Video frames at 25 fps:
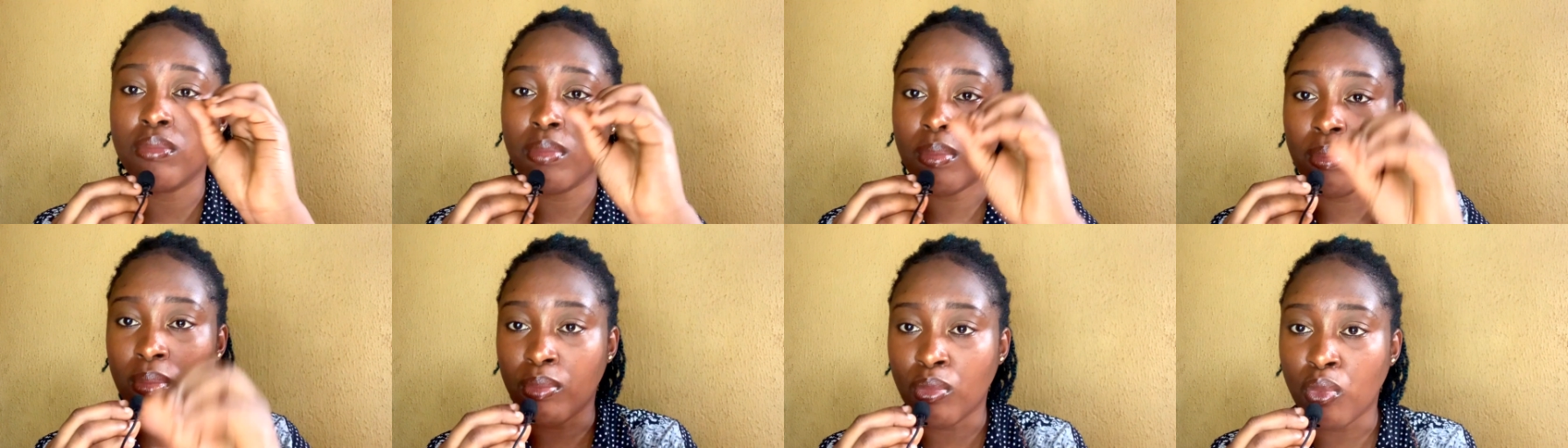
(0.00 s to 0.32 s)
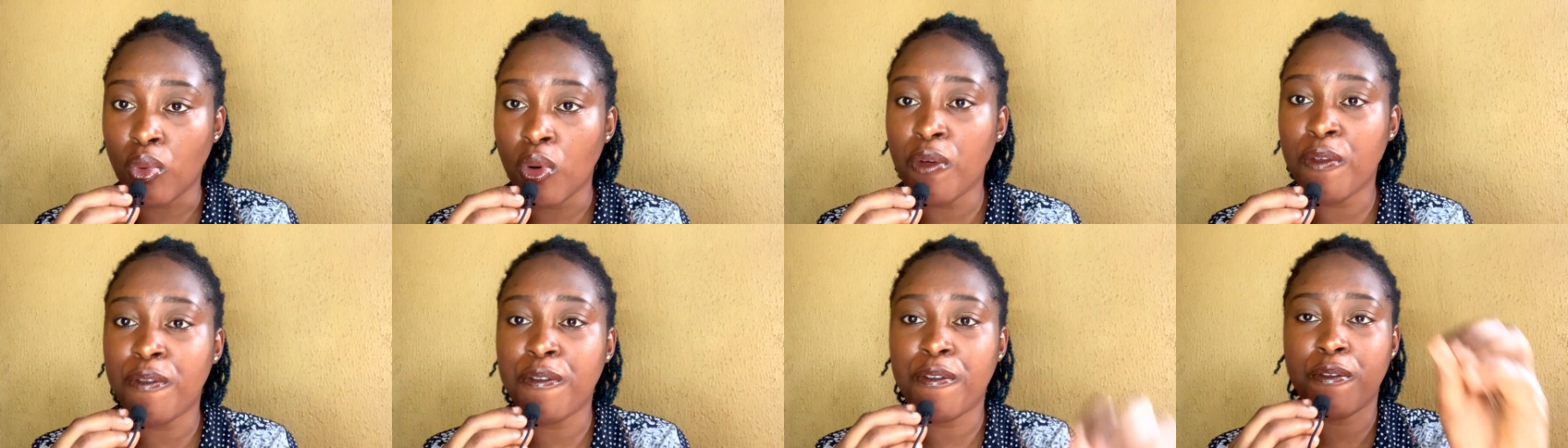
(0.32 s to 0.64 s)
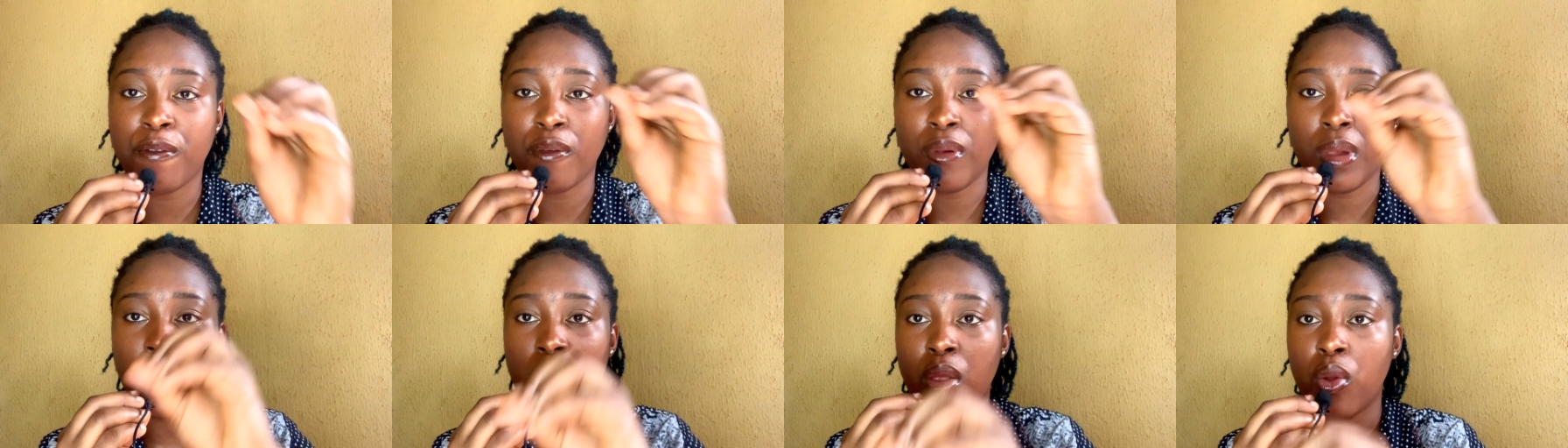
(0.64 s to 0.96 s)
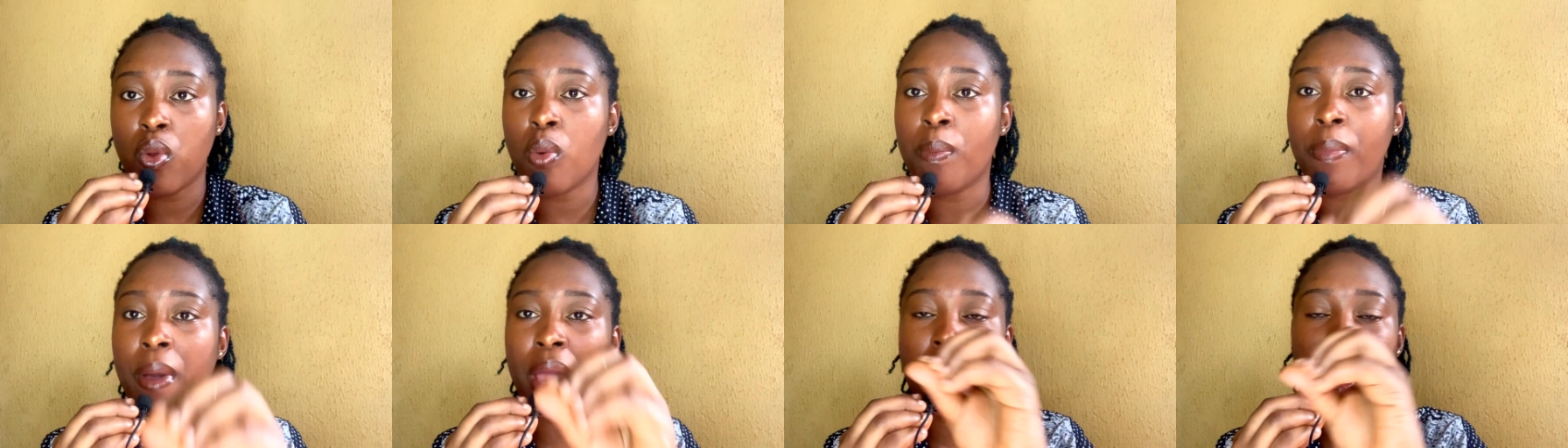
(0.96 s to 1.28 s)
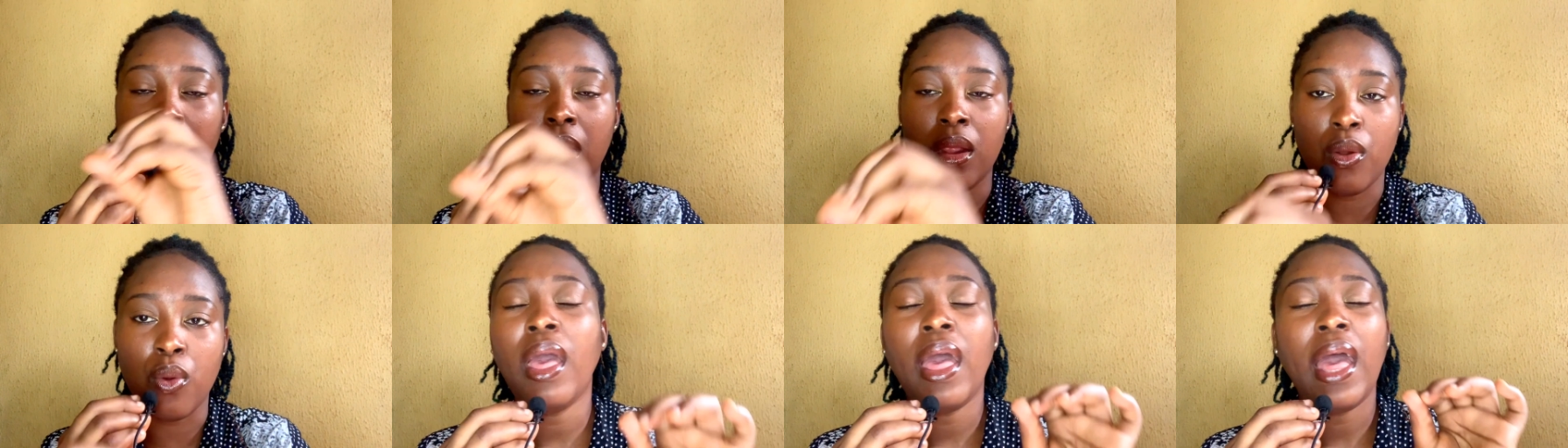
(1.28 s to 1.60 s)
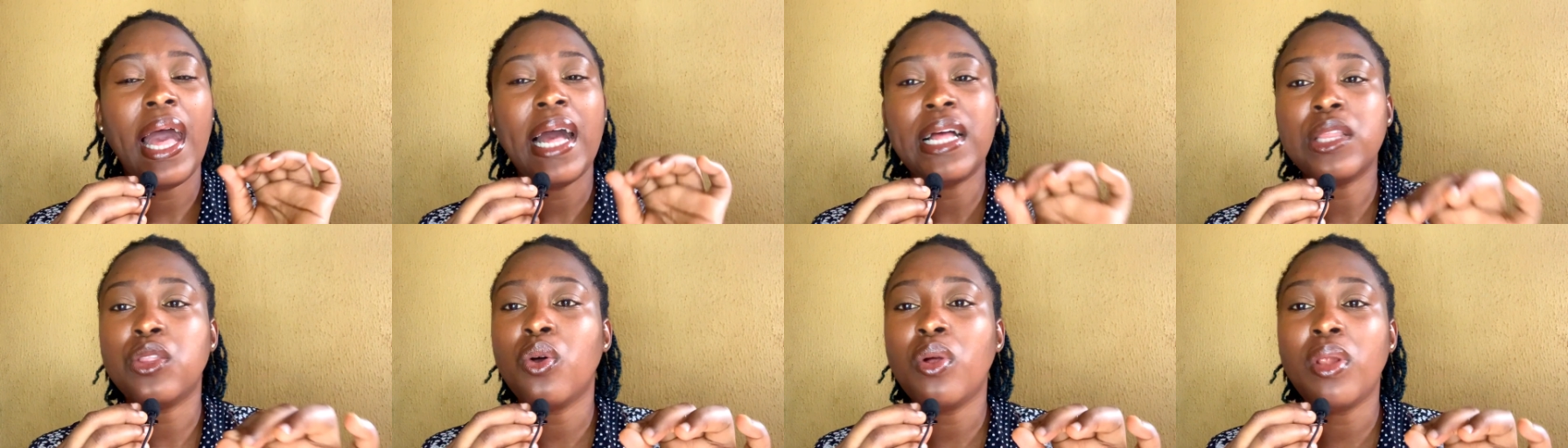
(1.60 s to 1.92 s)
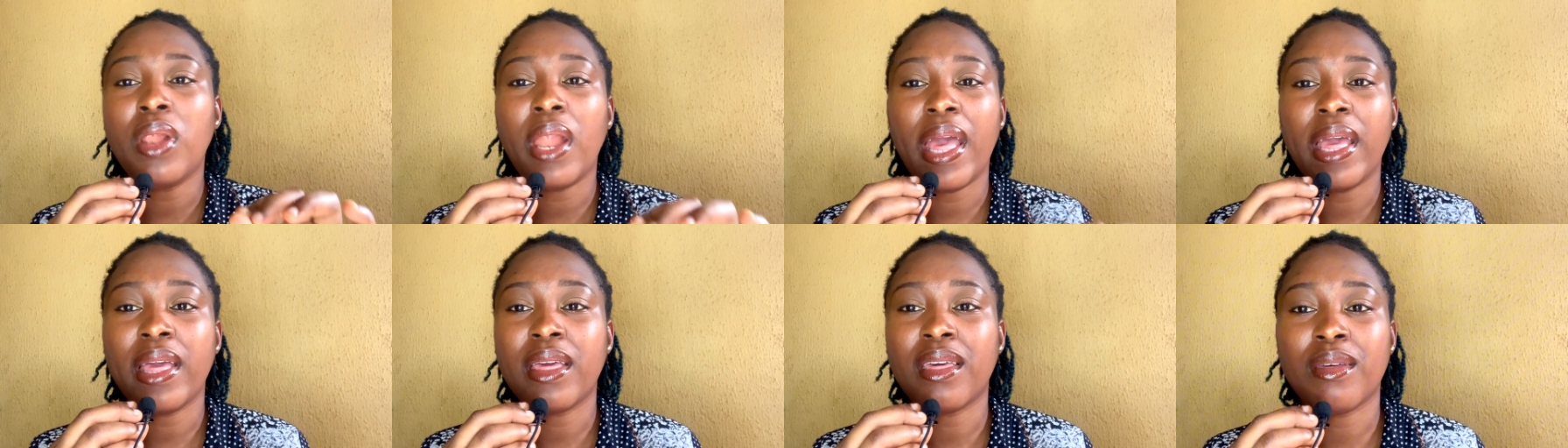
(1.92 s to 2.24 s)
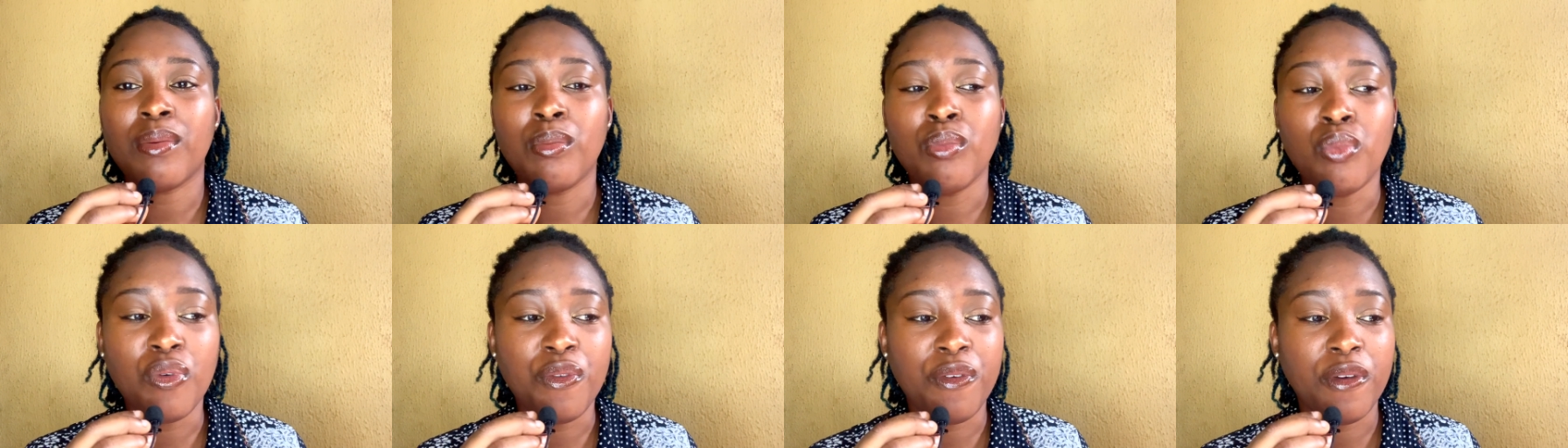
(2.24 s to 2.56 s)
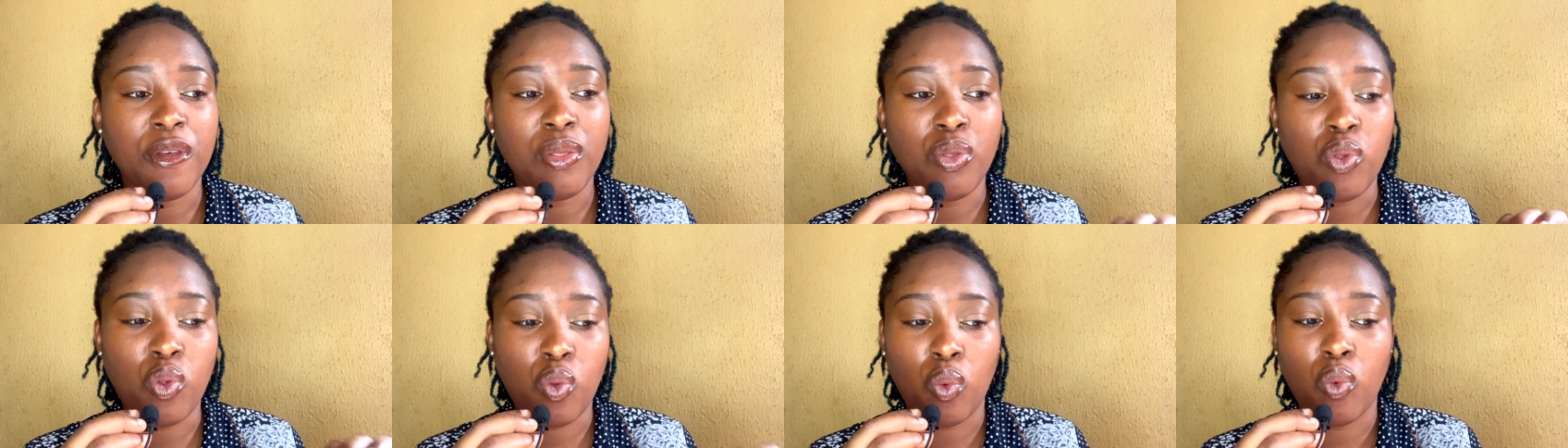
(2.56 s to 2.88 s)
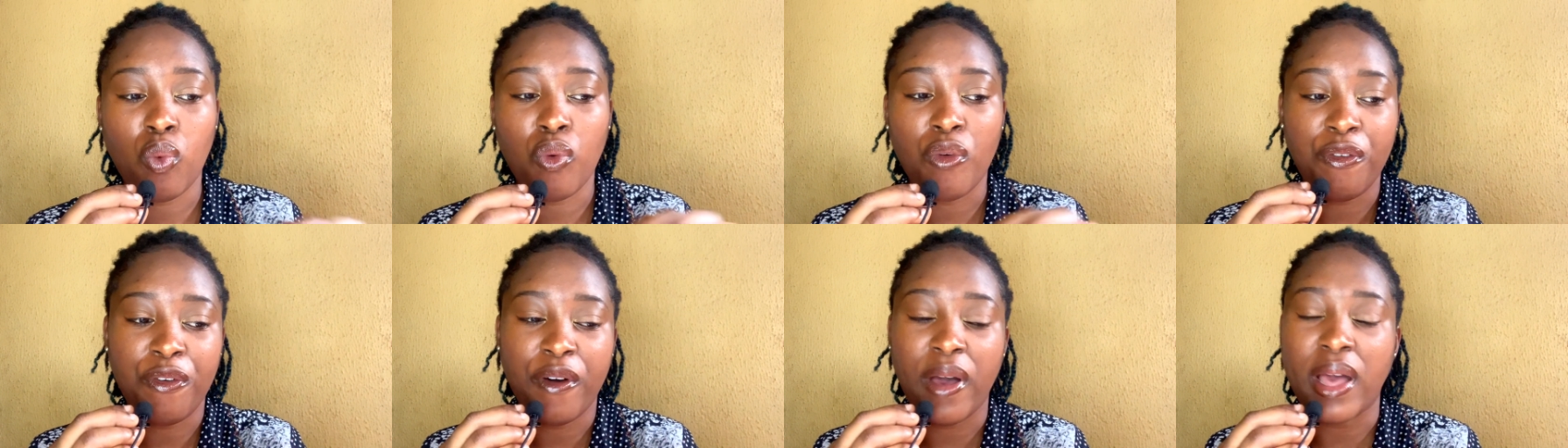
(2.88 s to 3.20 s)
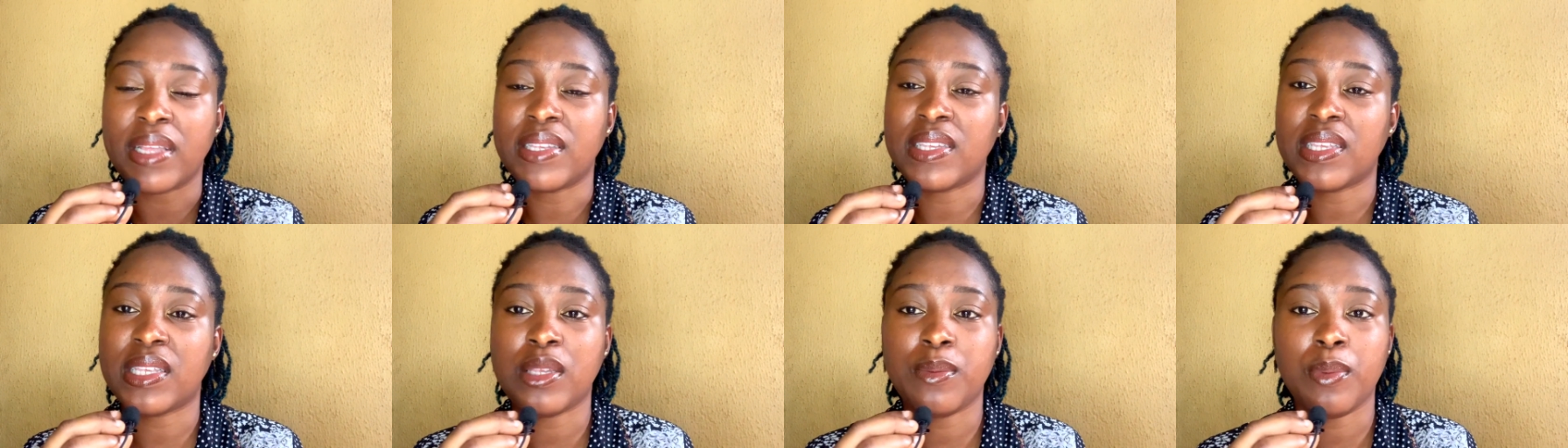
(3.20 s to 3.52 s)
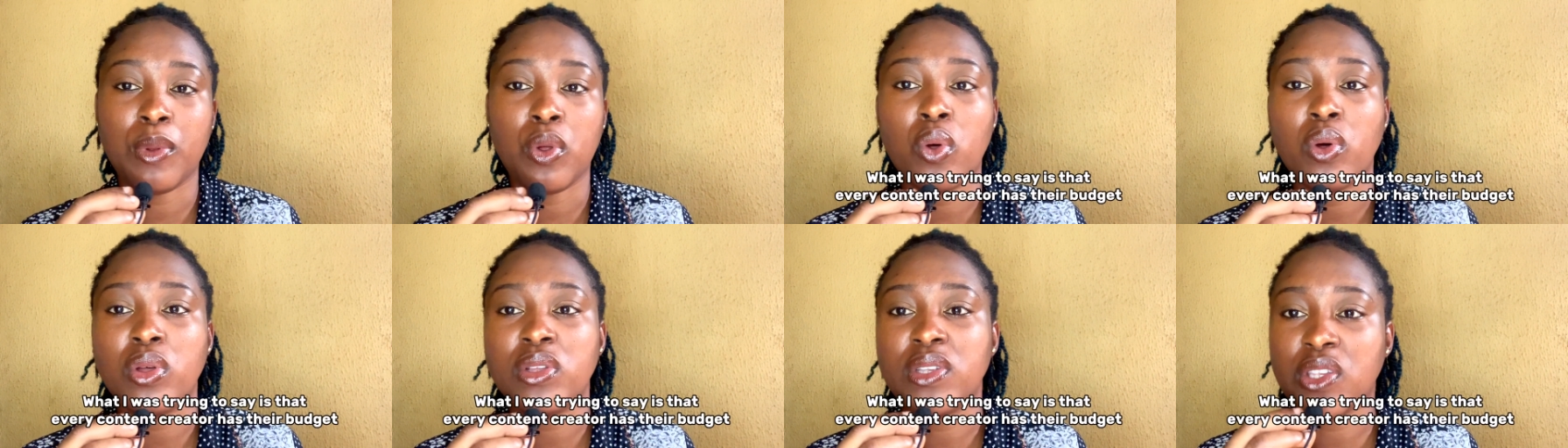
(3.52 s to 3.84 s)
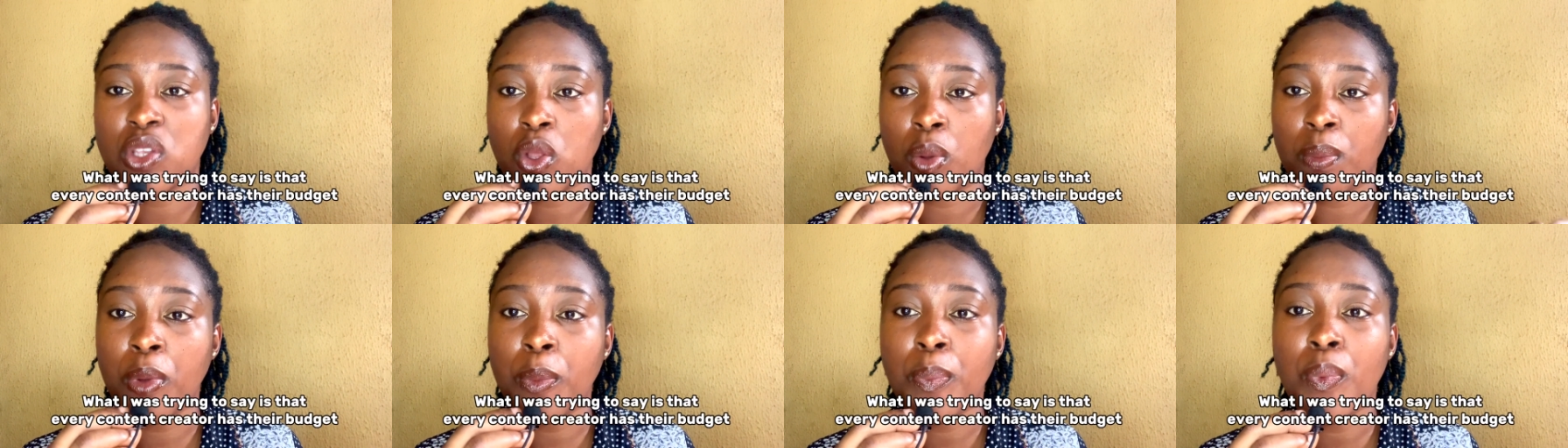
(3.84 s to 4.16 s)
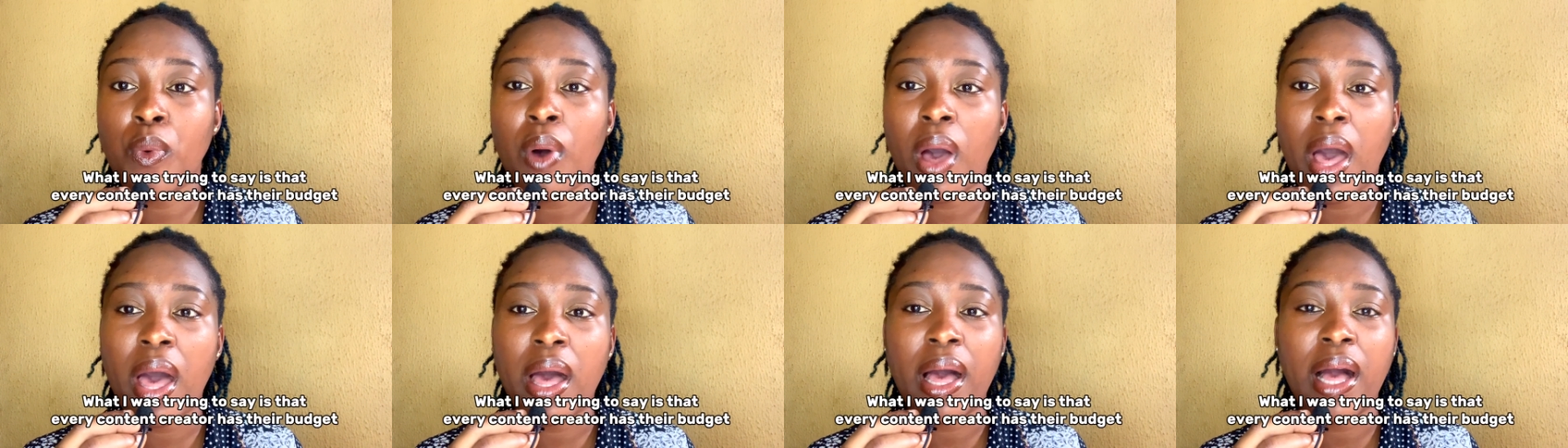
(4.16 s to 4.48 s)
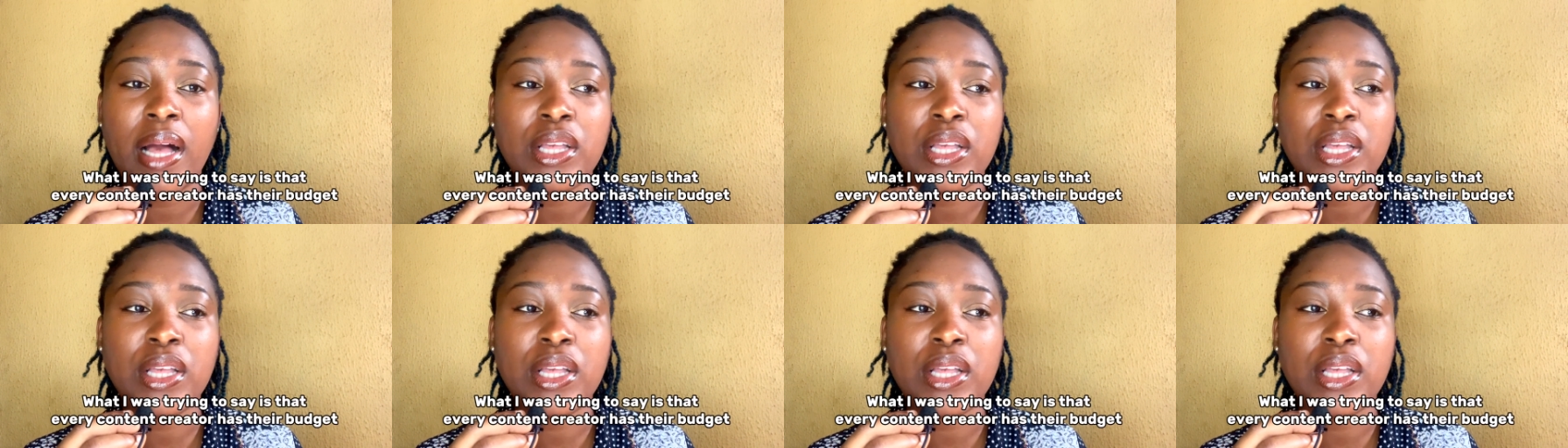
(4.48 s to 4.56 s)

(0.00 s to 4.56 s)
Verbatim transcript: move little by little i don't like moving too fast because some people are